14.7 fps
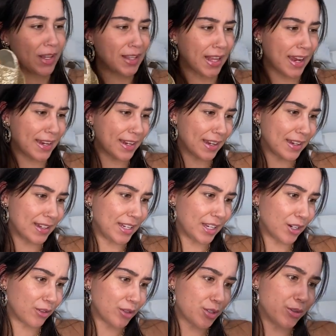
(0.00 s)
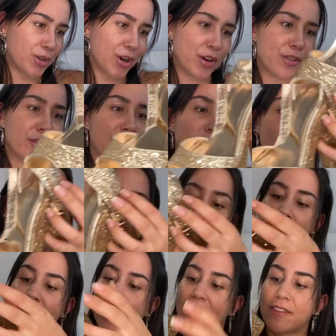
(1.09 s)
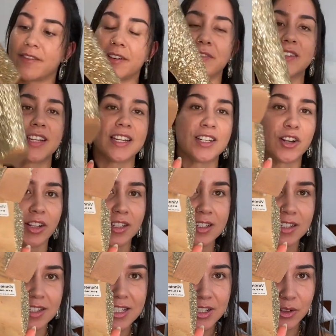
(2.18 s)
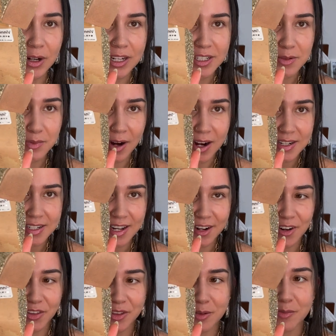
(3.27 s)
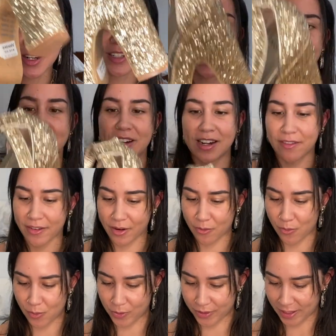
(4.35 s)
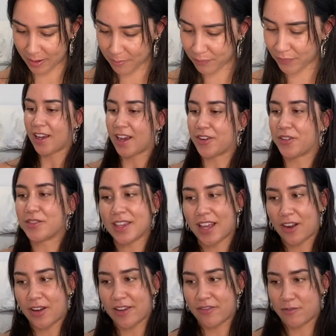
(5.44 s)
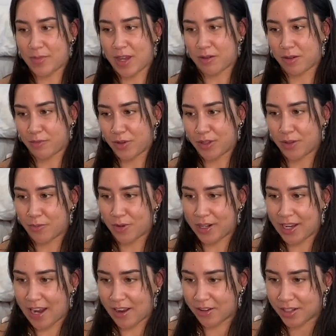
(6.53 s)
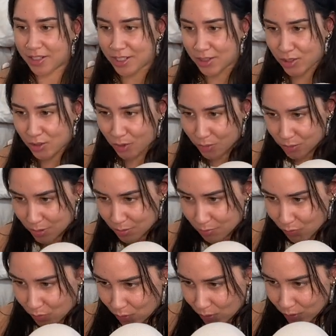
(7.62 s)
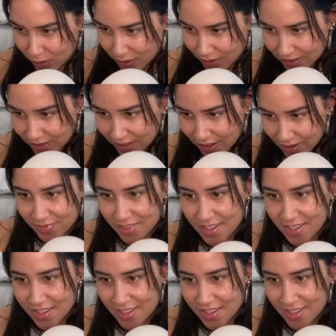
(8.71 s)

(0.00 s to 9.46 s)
like a year or two ago. Well, yeah, $15. It still has the price tag on them because I've never worn them. I don't think I'll even be able to put them on now because they're so small. Yeah.